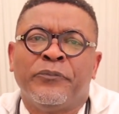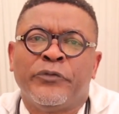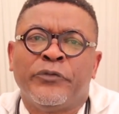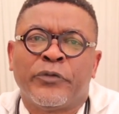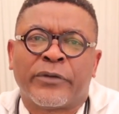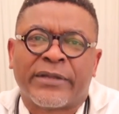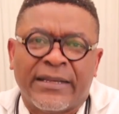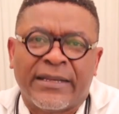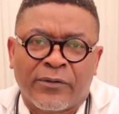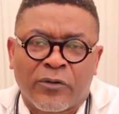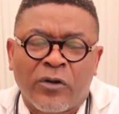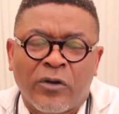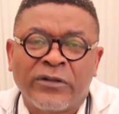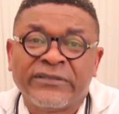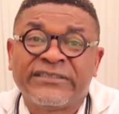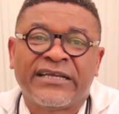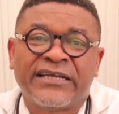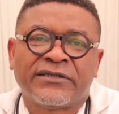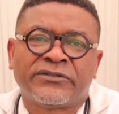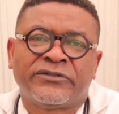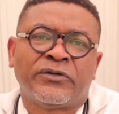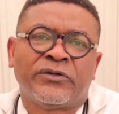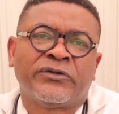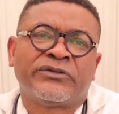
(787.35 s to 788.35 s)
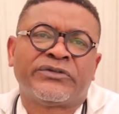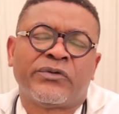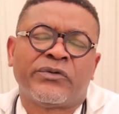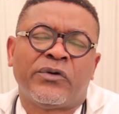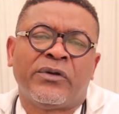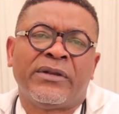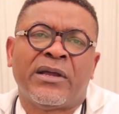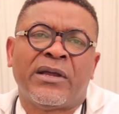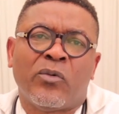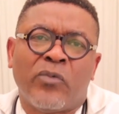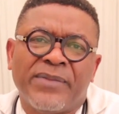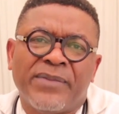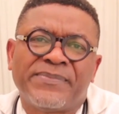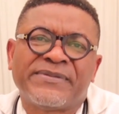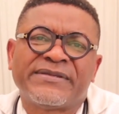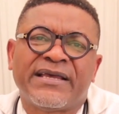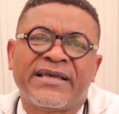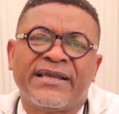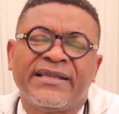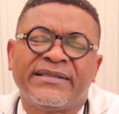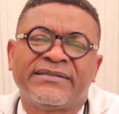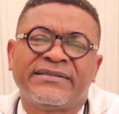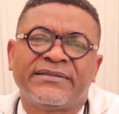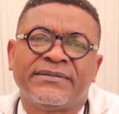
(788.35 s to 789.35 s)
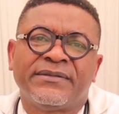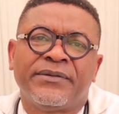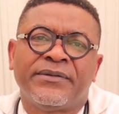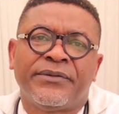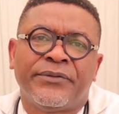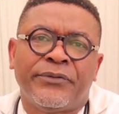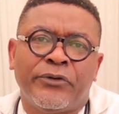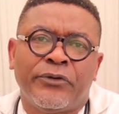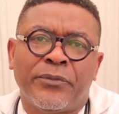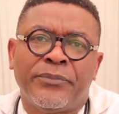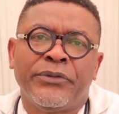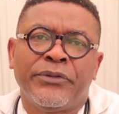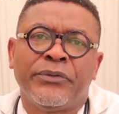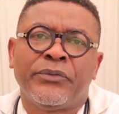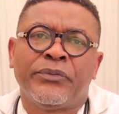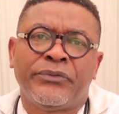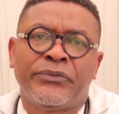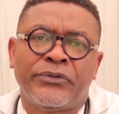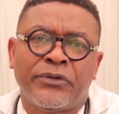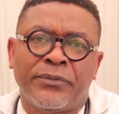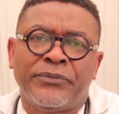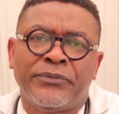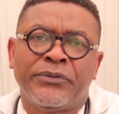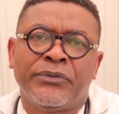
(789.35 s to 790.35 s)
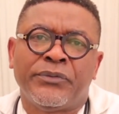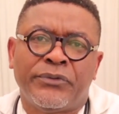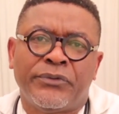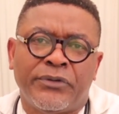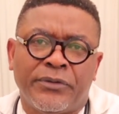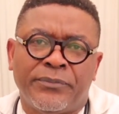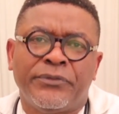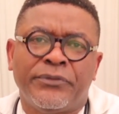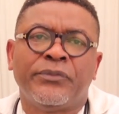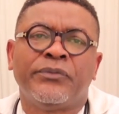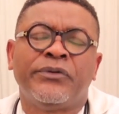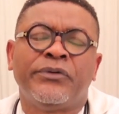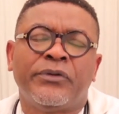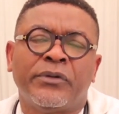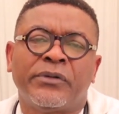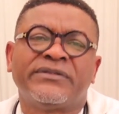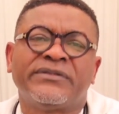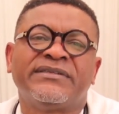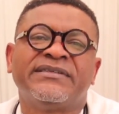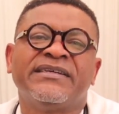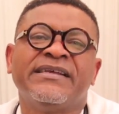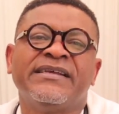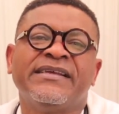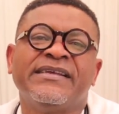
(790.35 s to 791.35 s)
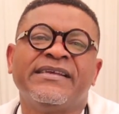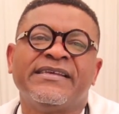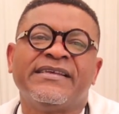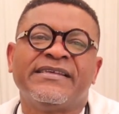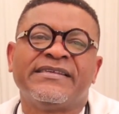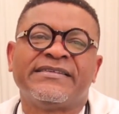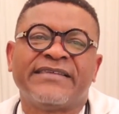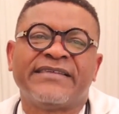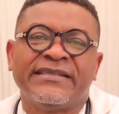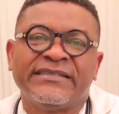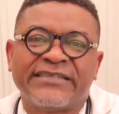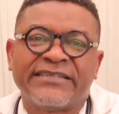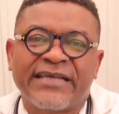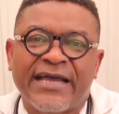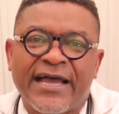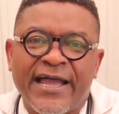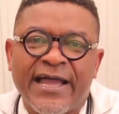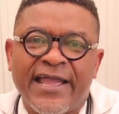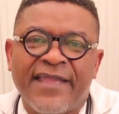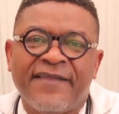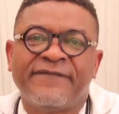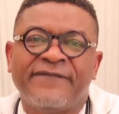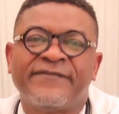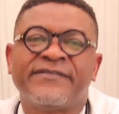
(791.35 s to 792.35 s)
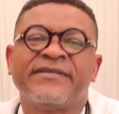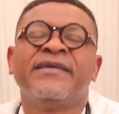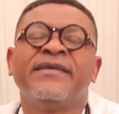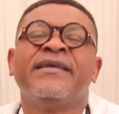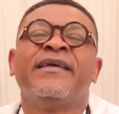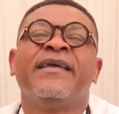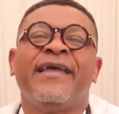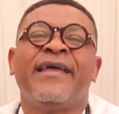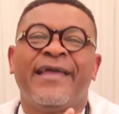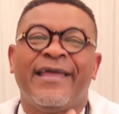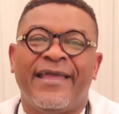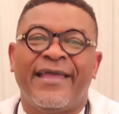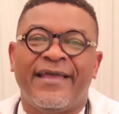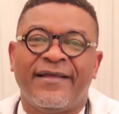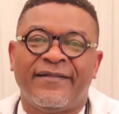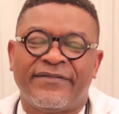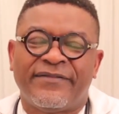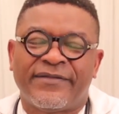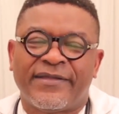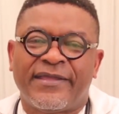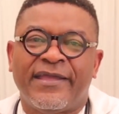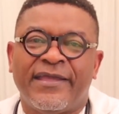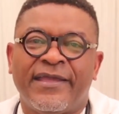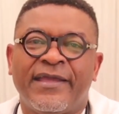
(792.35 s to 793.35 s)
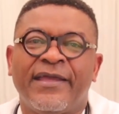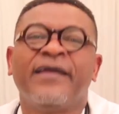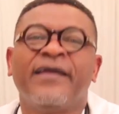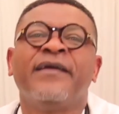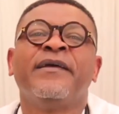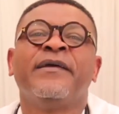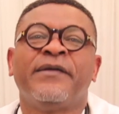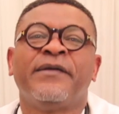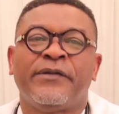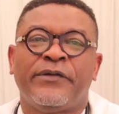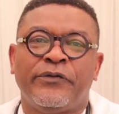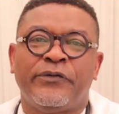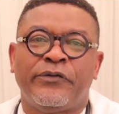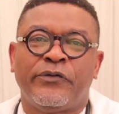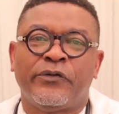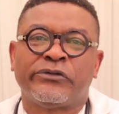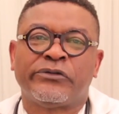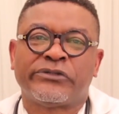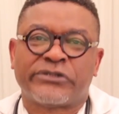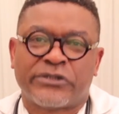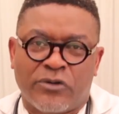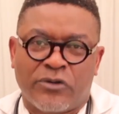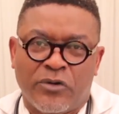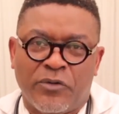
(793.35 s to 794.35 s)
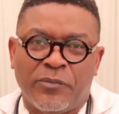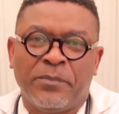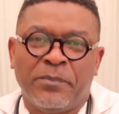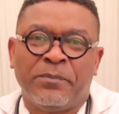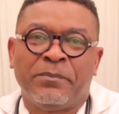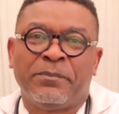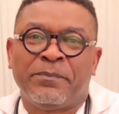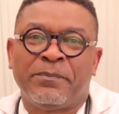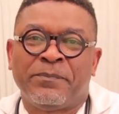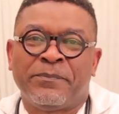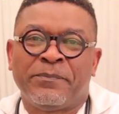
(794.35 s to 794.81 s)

You can contact us on our website, www.stiveshealthcare.com.